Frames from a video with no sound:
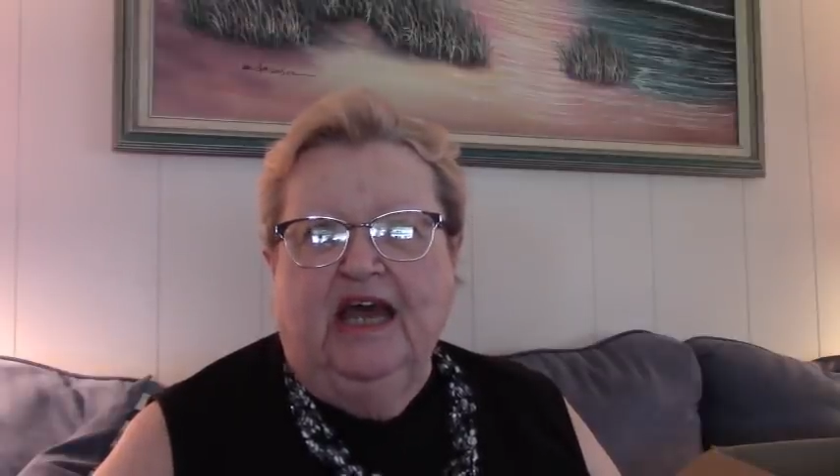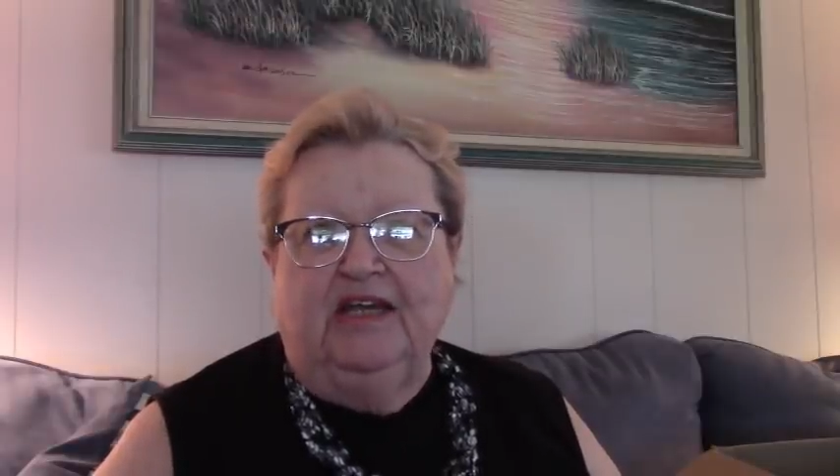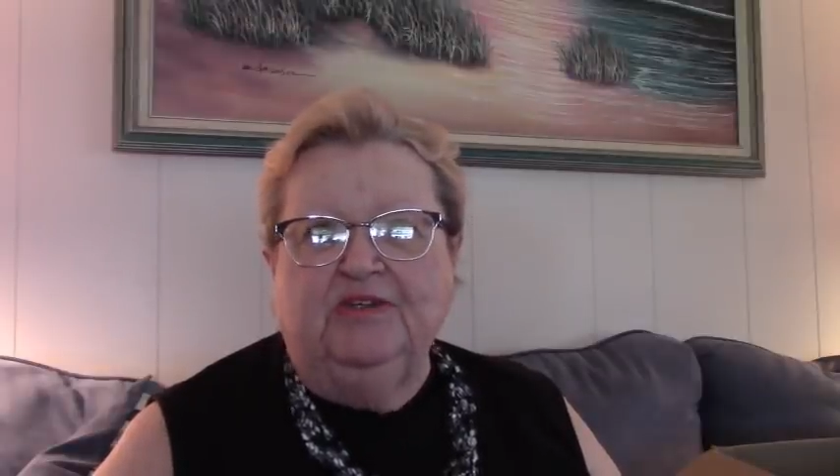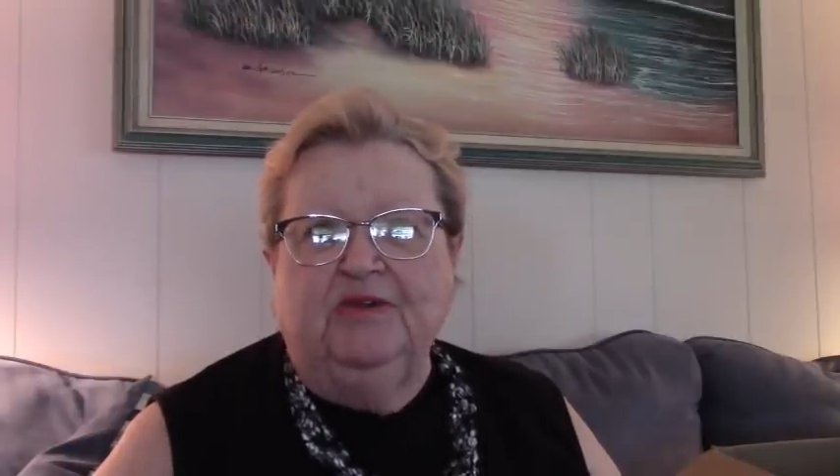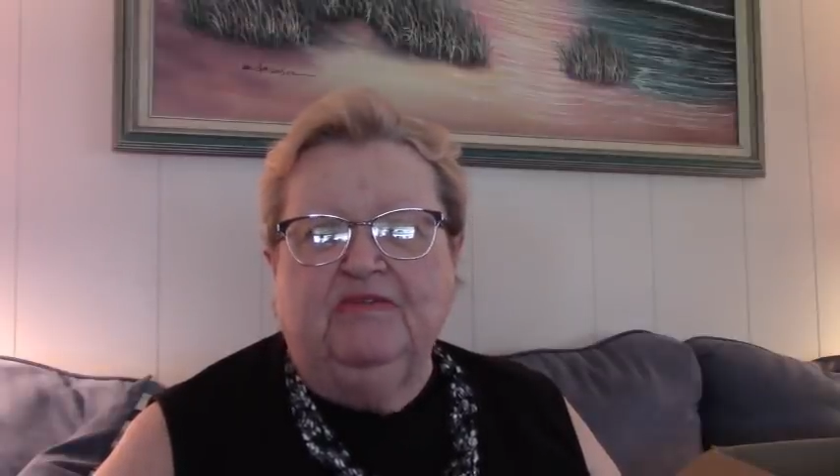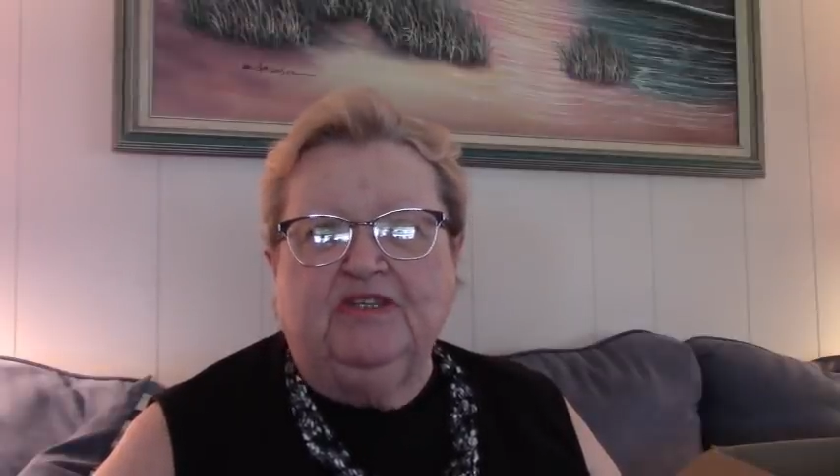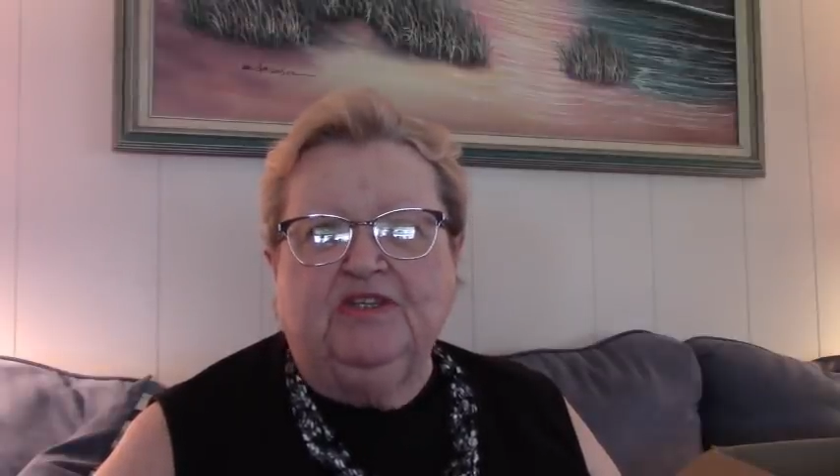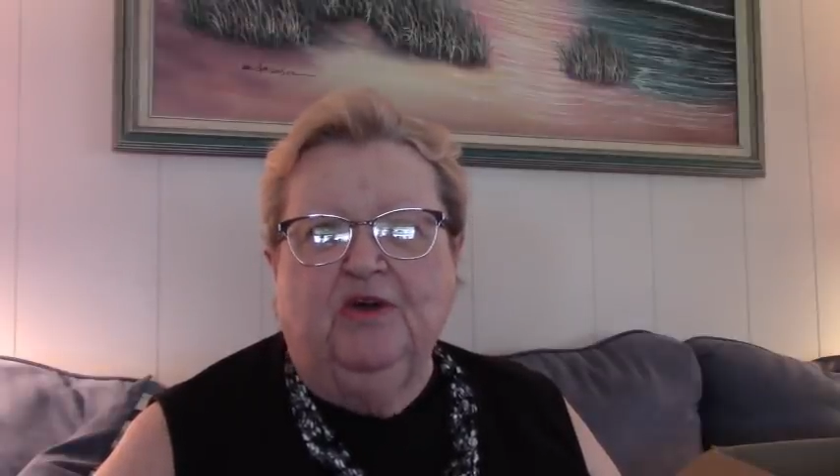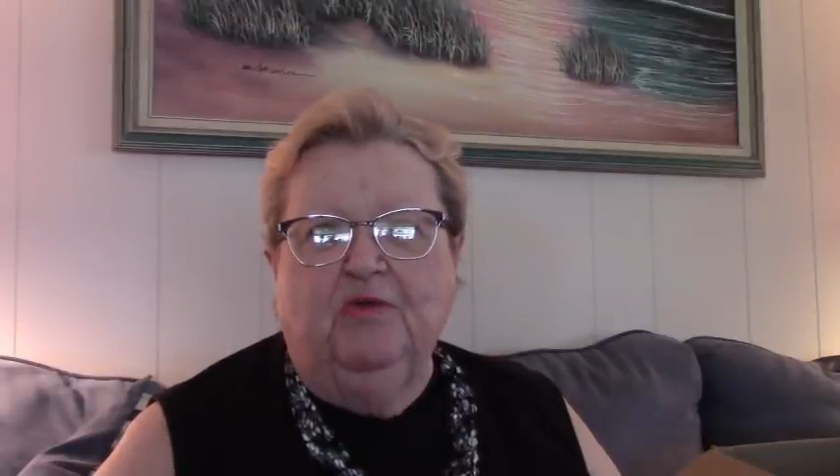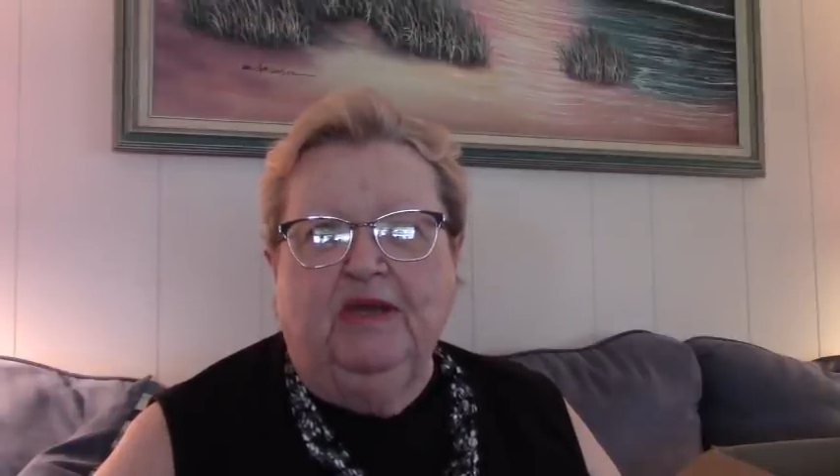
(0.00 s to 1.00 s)
I do have a
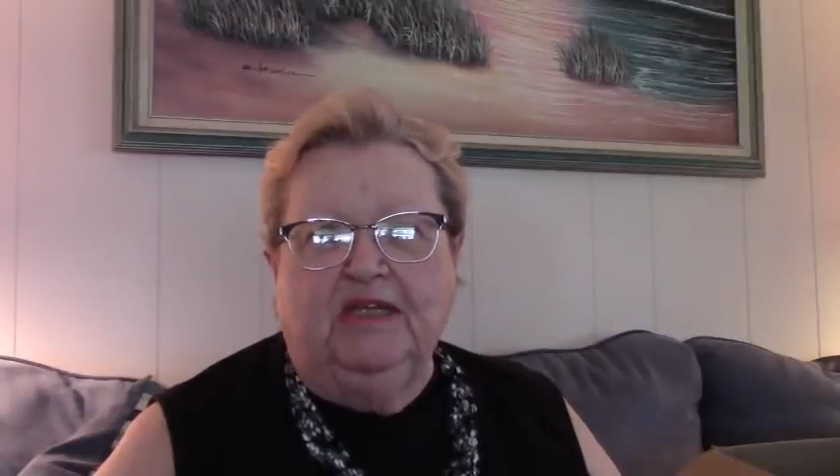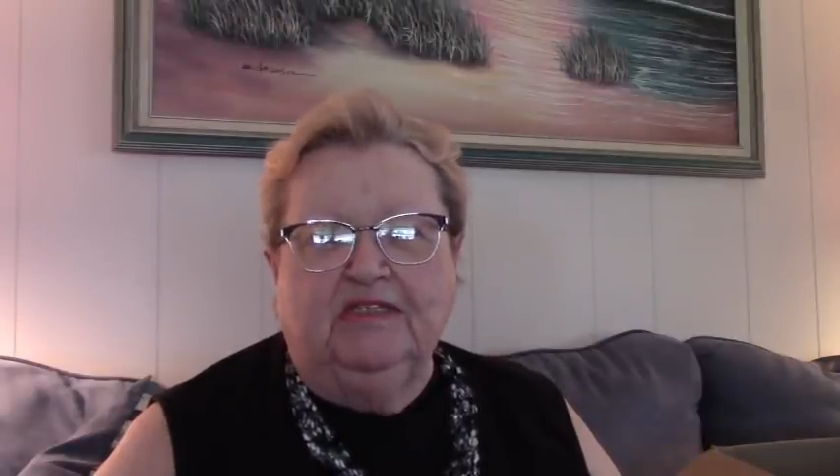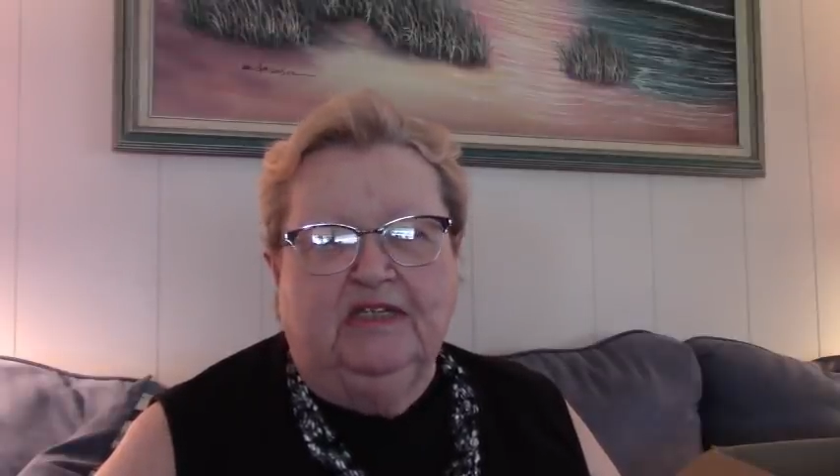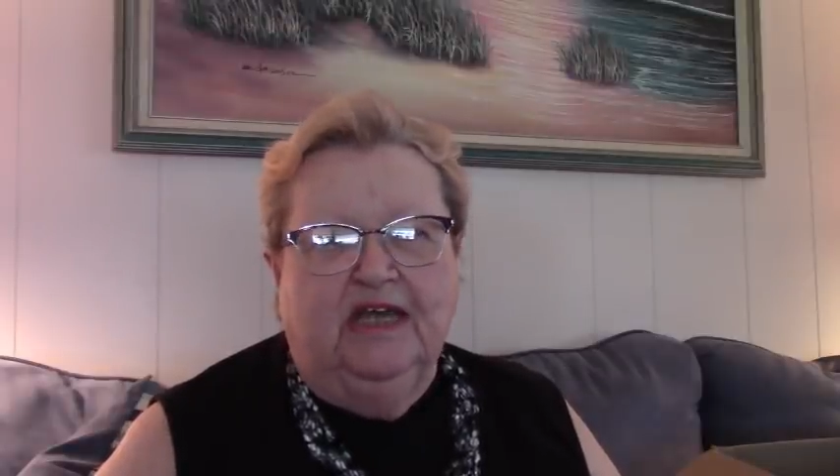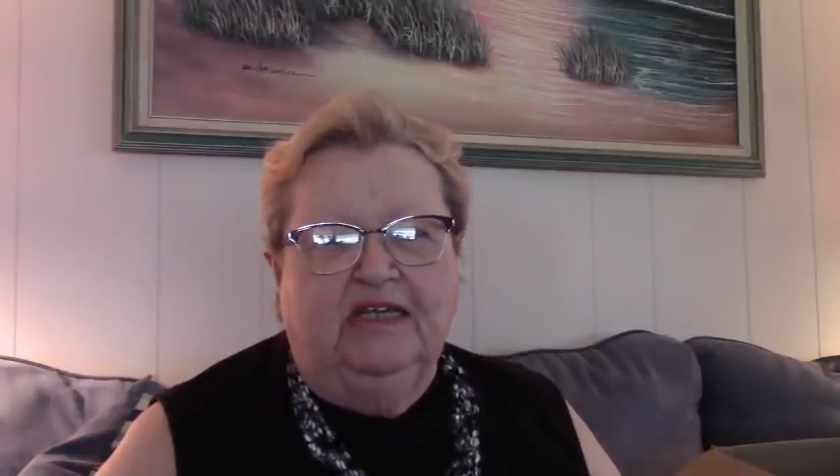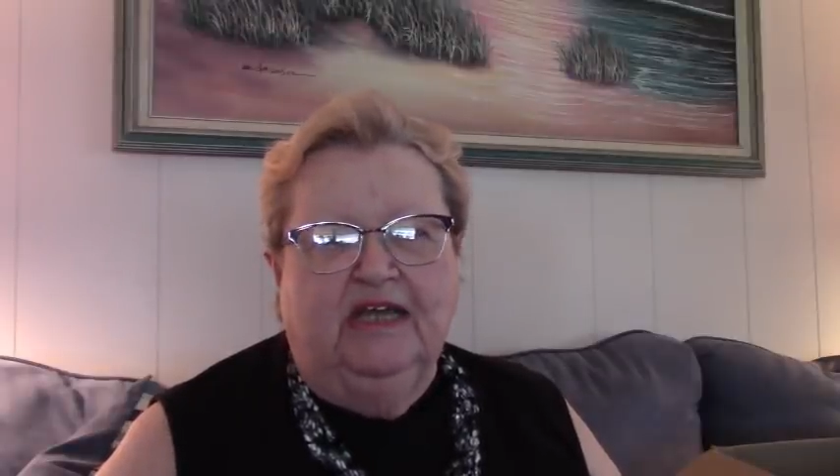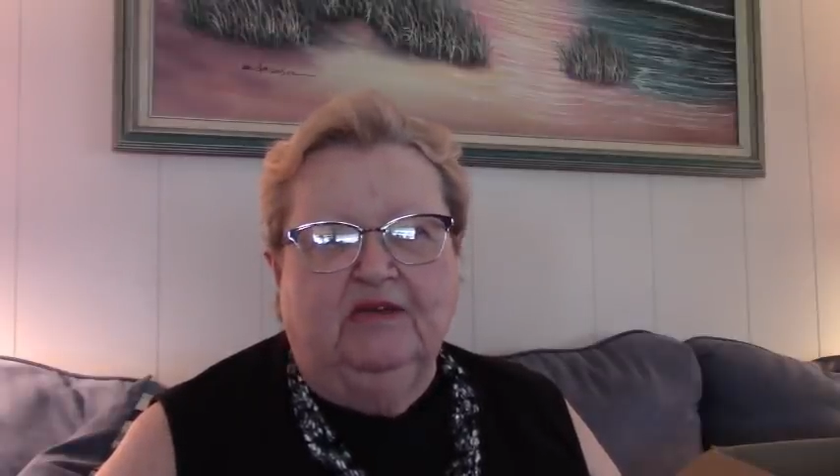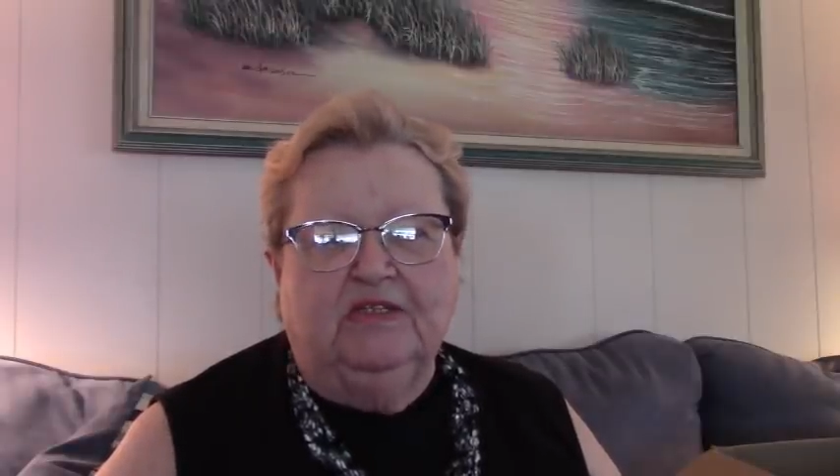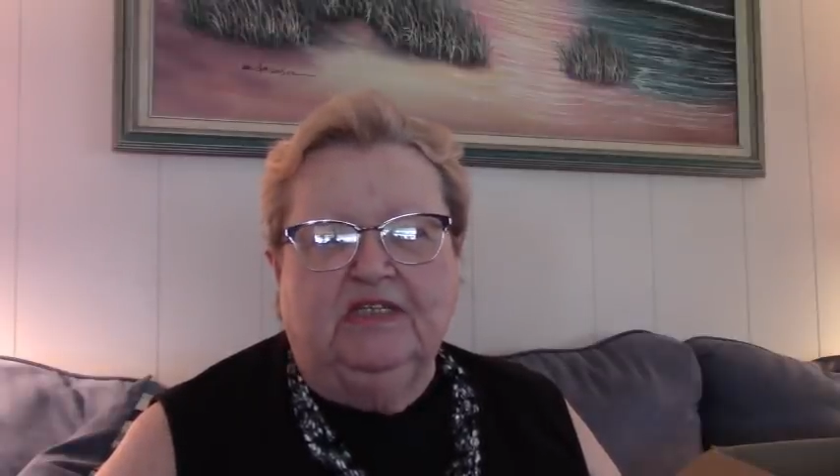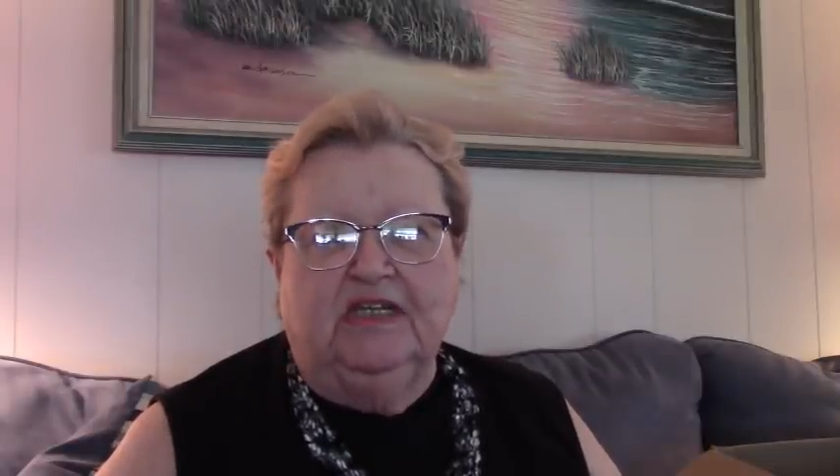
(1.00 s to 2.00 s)
snowman sign
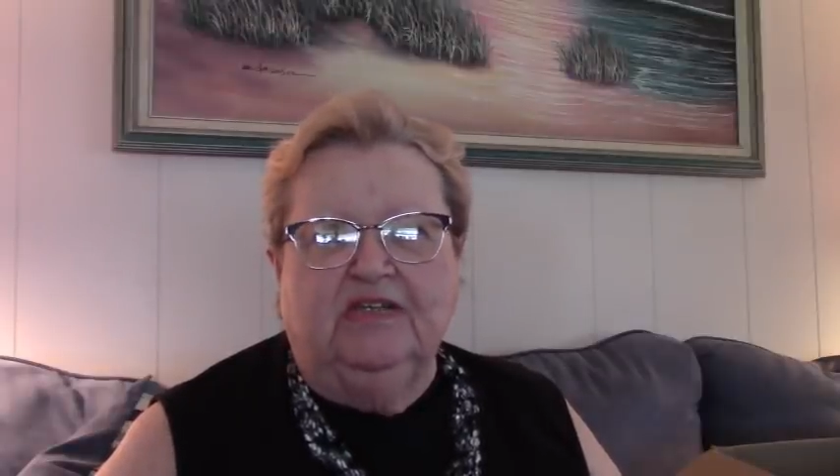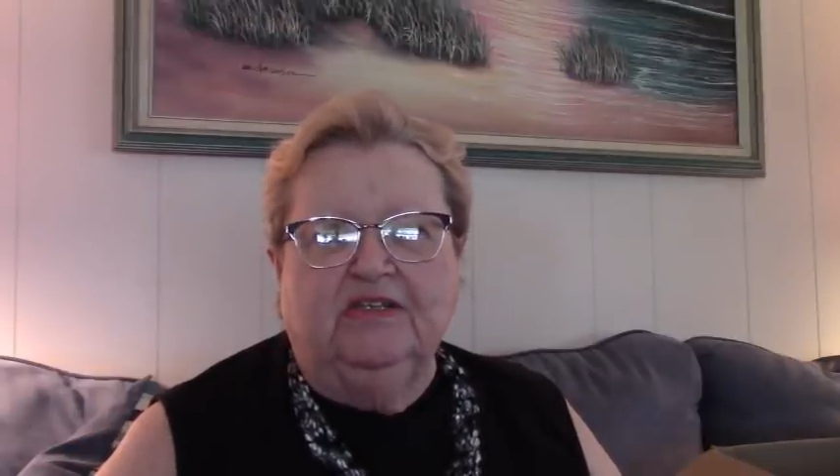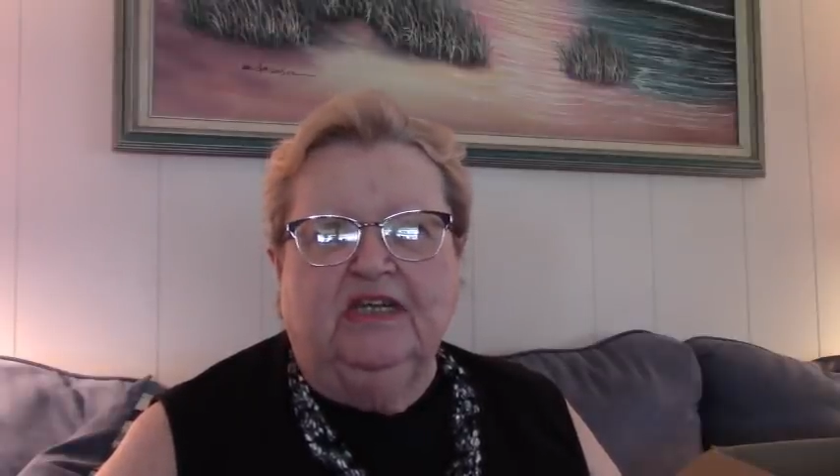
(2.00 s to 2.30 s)
downstairs,